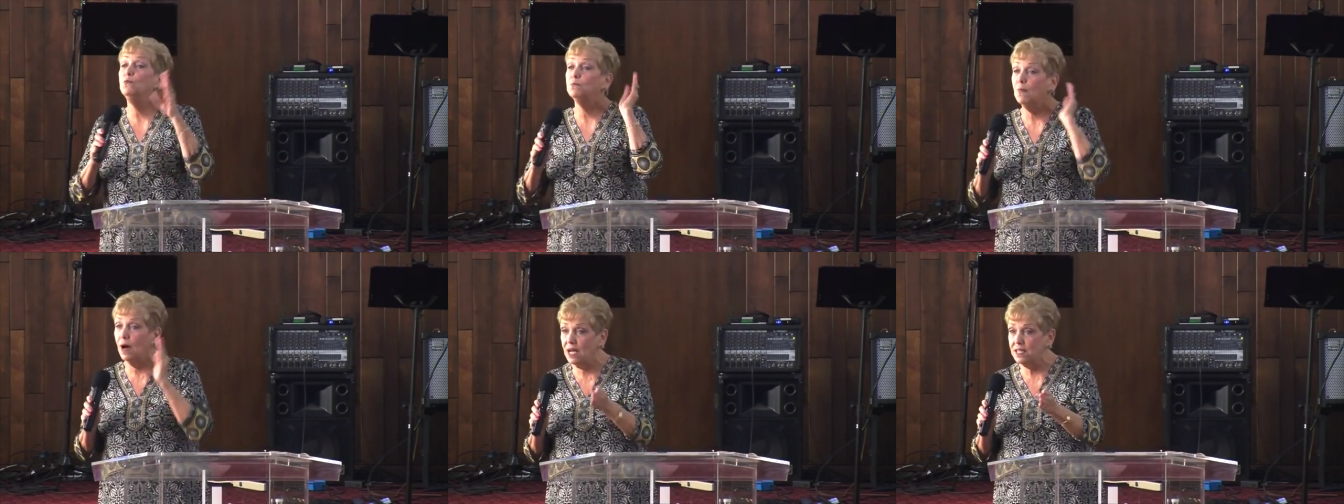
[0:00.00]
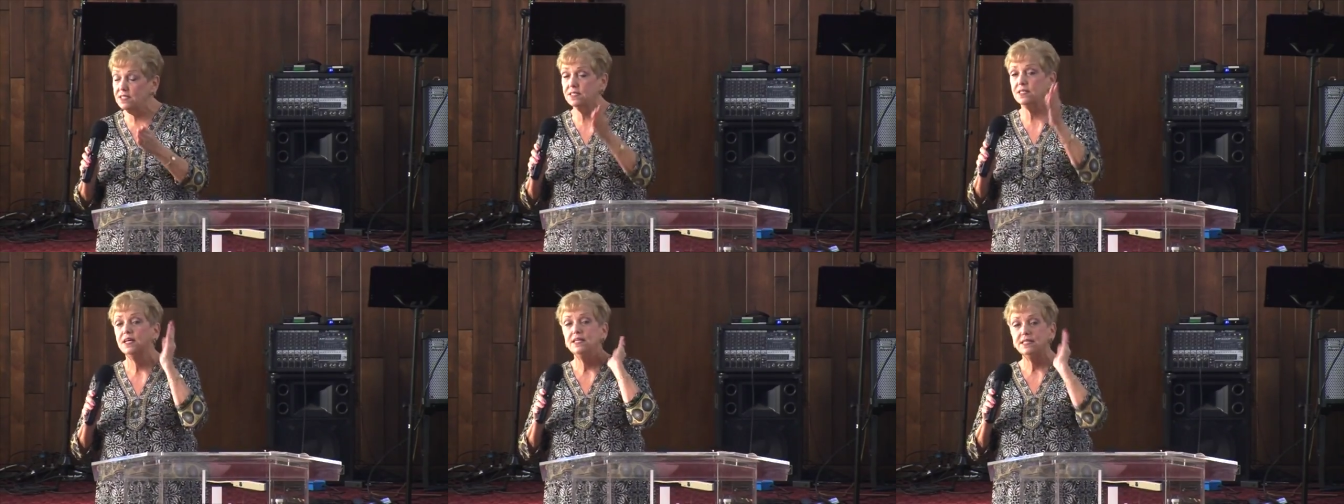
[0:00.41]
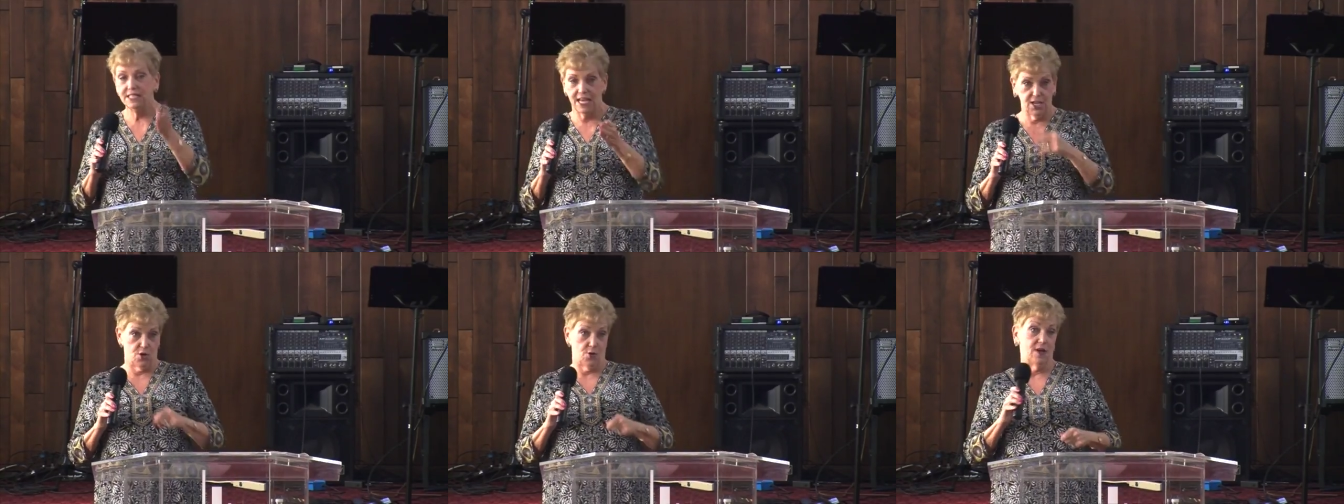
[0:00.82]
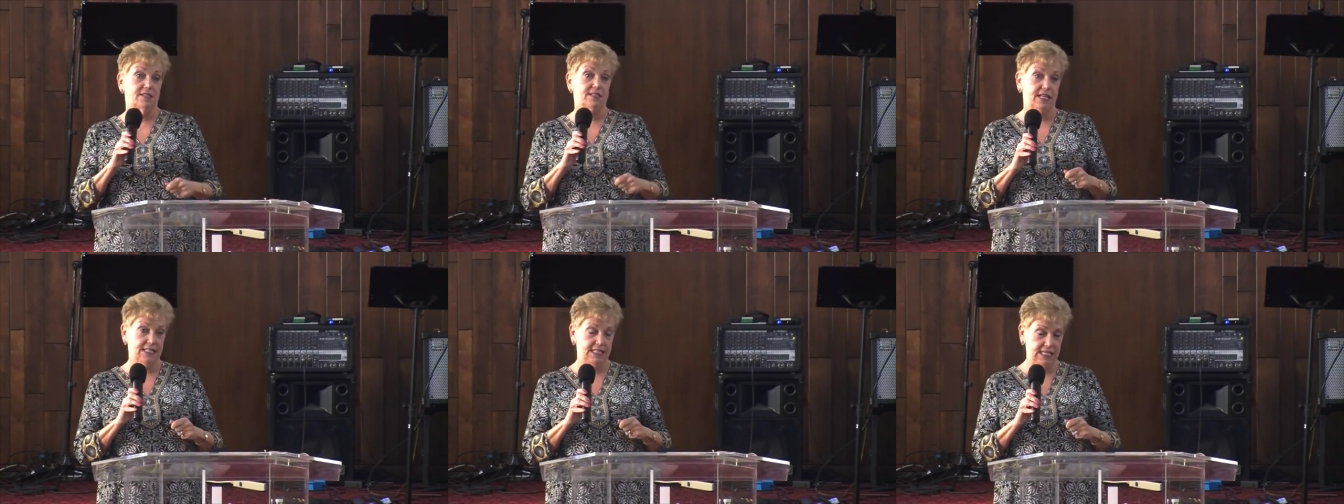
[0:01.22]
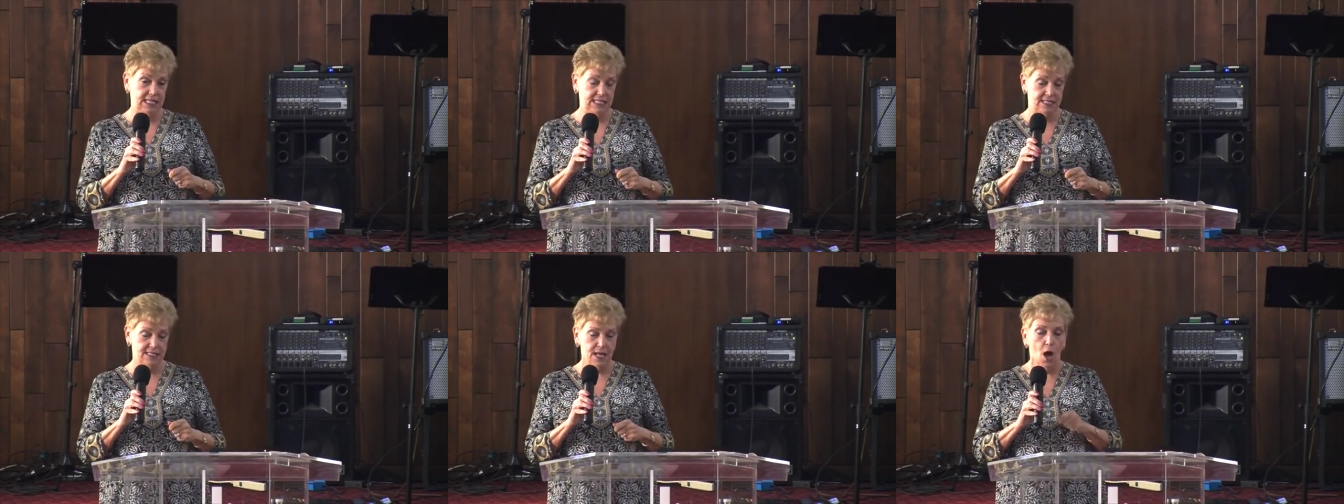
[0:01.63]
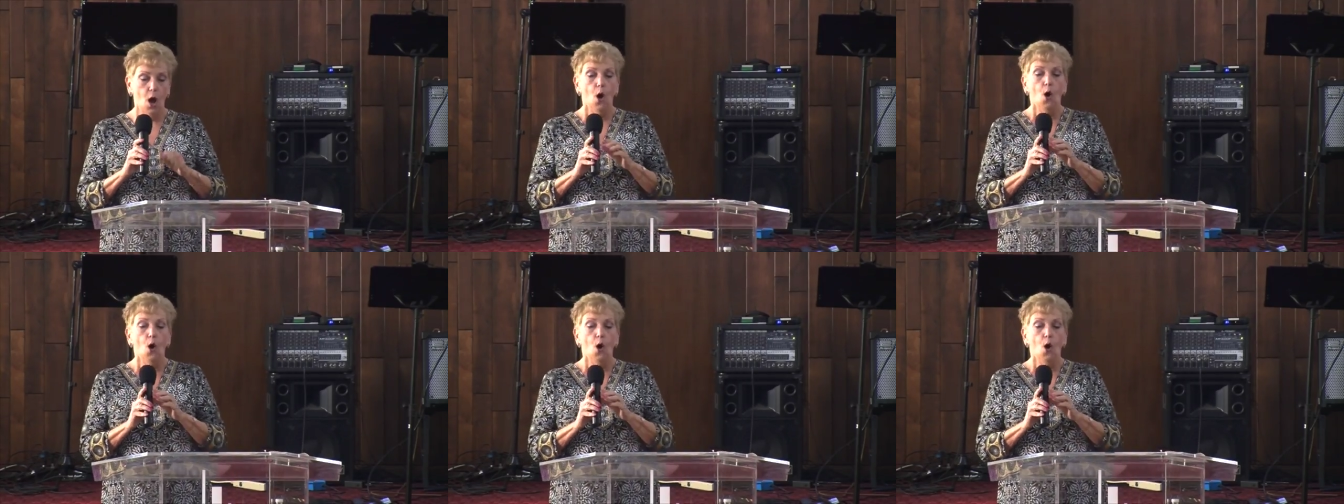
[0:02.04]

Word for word: must take your SATs.